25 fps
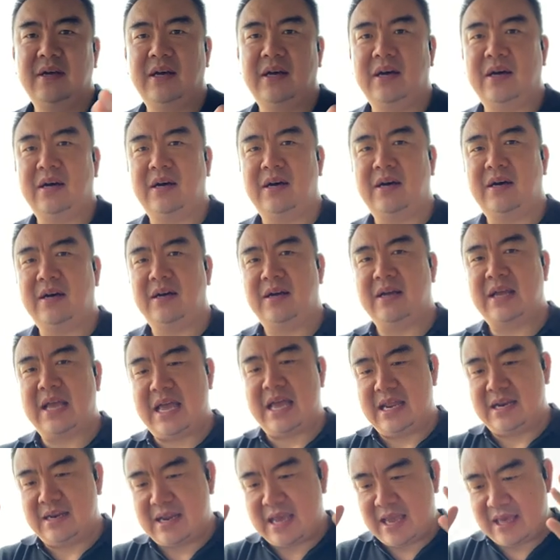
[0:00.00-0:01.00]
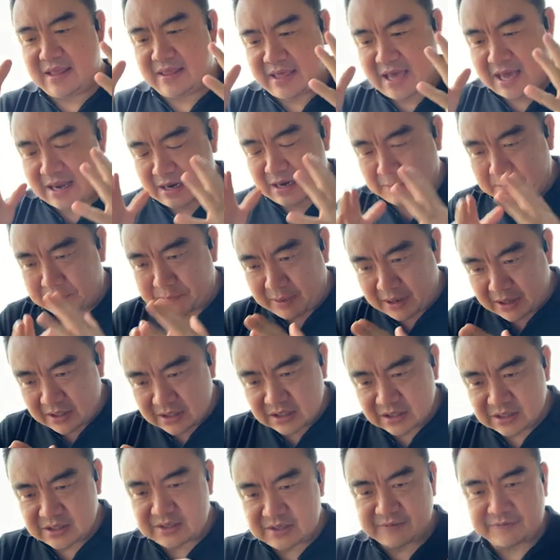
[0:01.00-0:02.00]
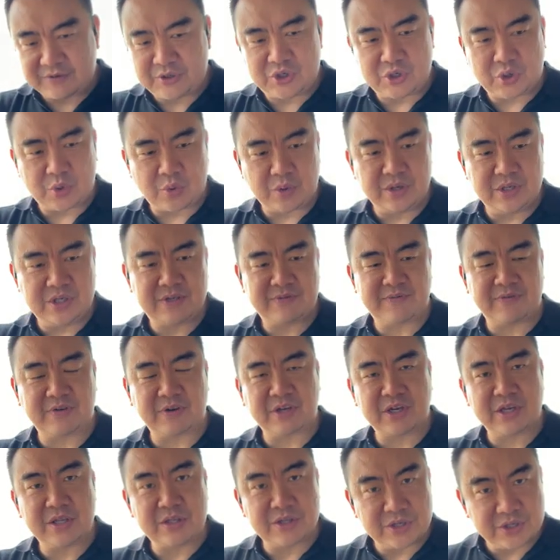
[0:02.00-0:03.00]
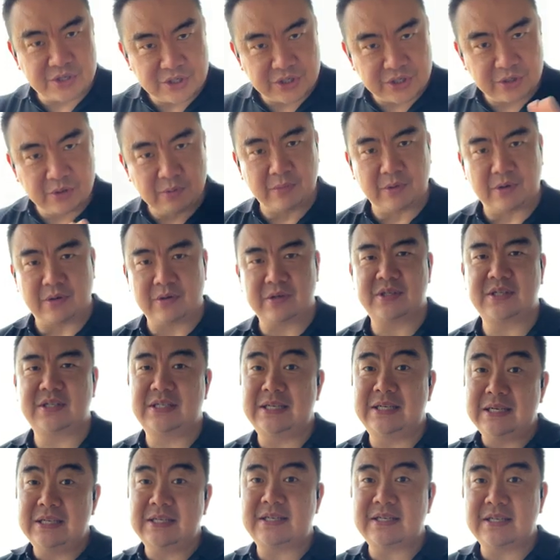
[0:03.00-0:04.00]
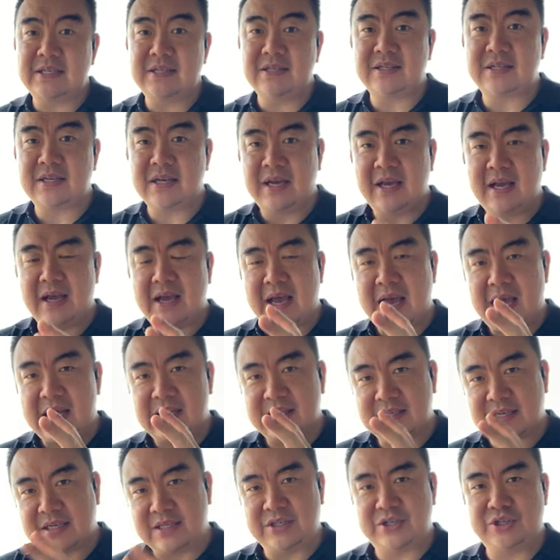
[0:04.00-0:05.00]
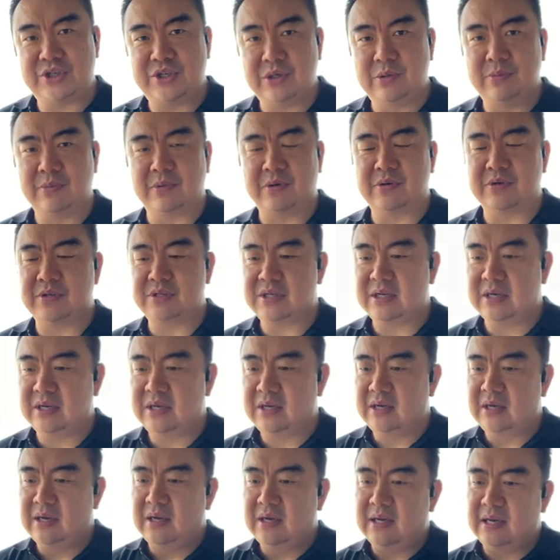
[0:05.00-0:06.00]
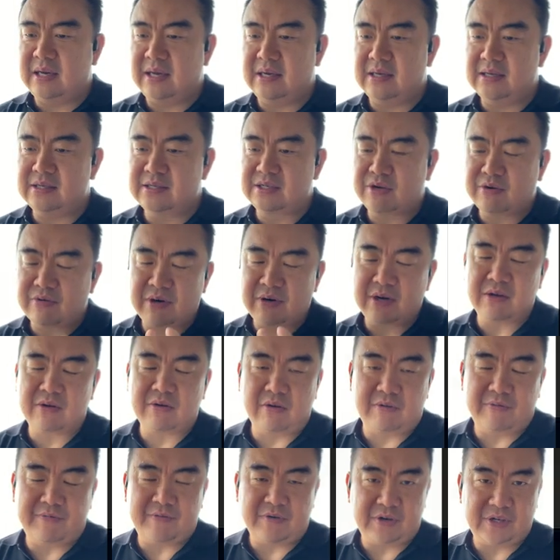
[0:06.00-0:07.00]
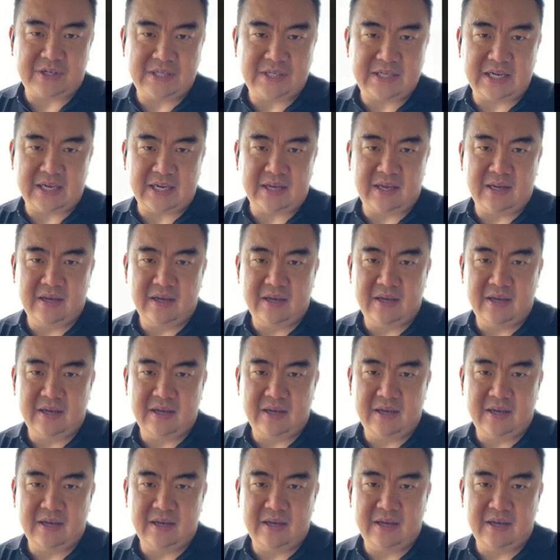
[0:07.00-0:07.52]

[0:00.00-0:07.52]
And that abundance of choice for consumers, citizens as consumers, is critical for a city.